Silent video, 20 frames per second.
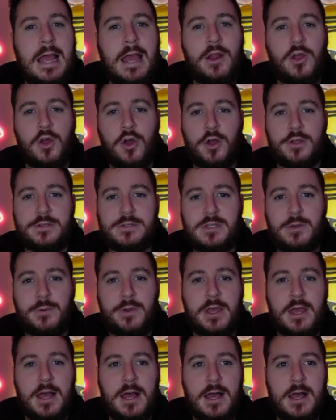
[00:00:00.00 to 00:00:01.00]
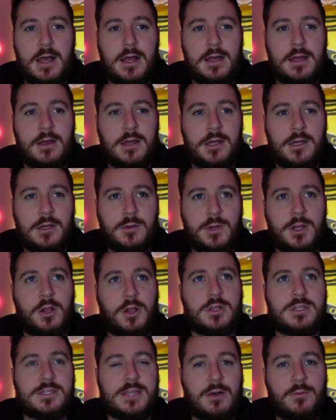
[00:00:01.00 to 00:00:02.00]
hurts that we
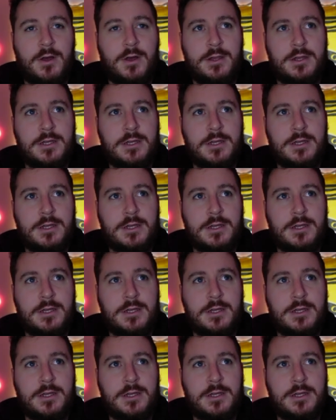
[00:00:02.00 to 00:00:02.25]
lost that one